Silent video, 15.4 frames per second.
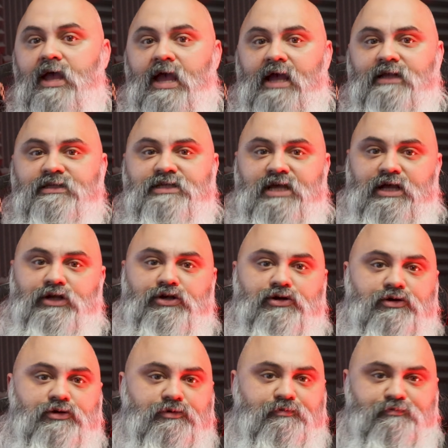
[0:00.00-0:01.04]
and say
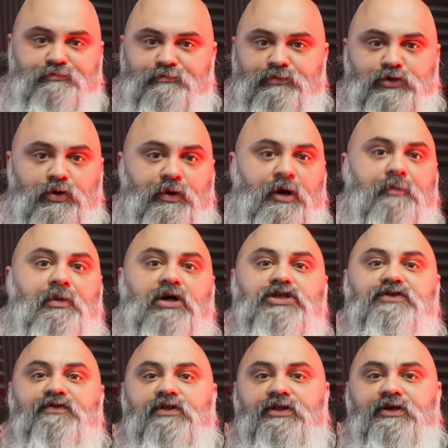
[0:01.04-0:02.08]
you're doing a bunch
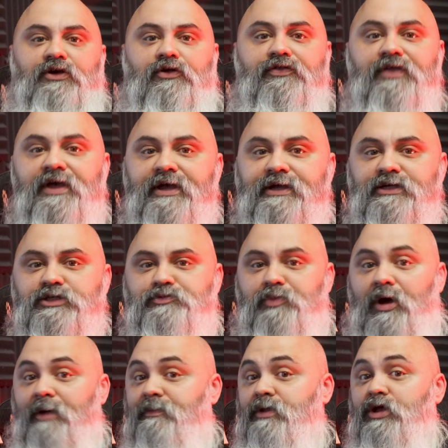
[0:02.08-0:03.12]
of illegal things,
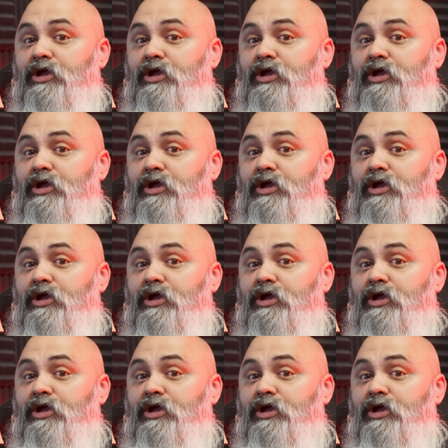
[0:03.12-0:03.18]
but